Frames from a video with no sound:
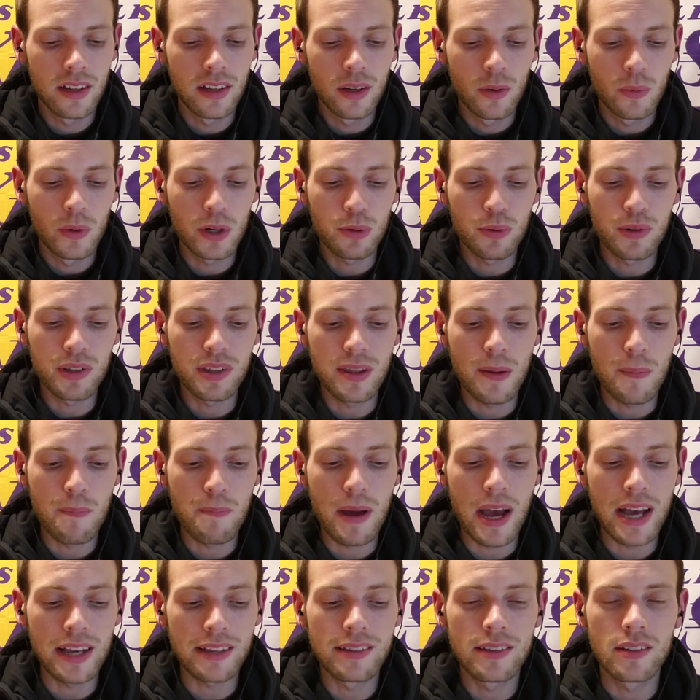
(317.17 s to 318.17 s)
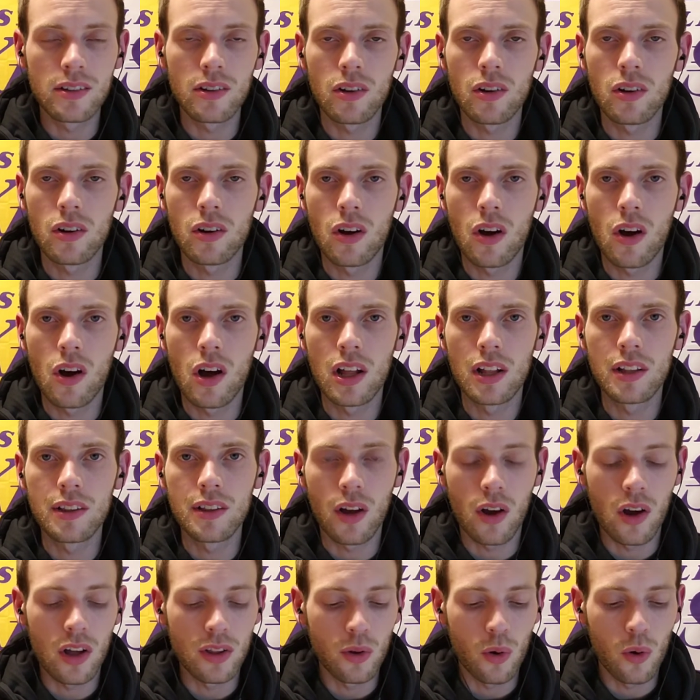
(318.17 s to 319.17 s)
which was the best
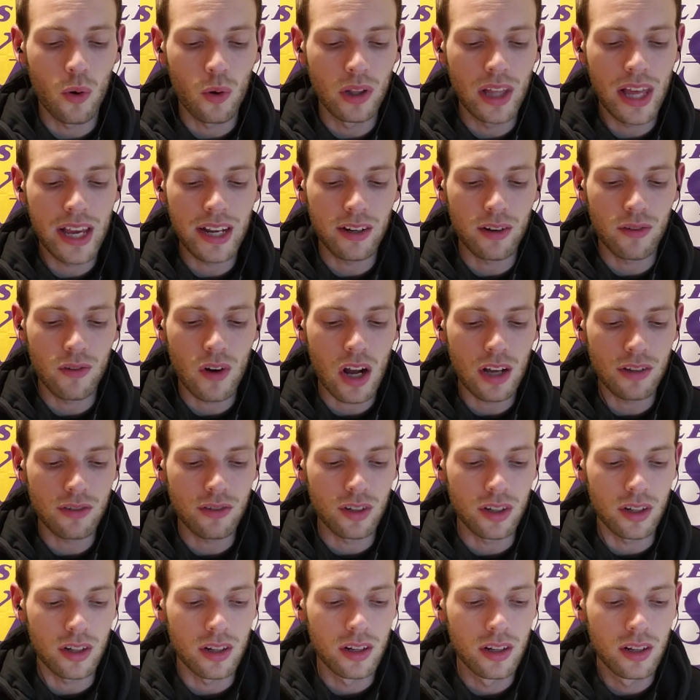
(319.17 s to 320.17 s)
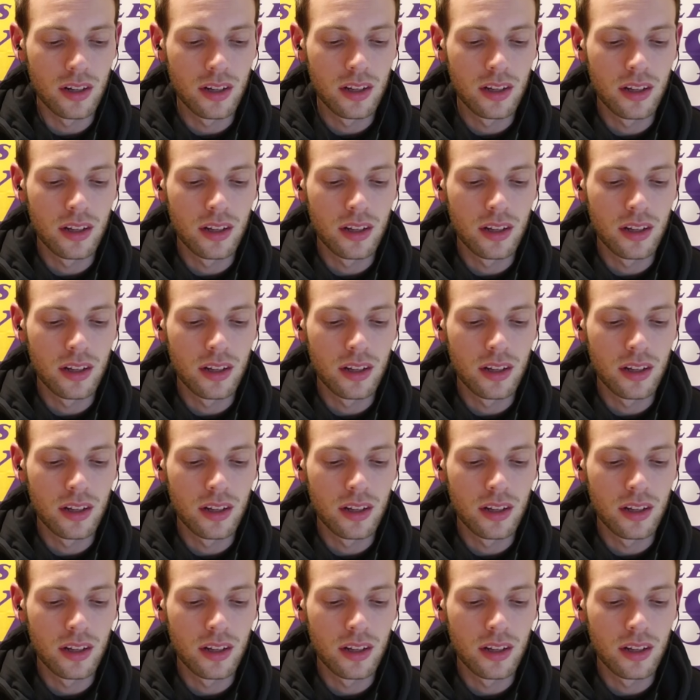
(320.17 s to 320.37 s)
on the whole Laker roster.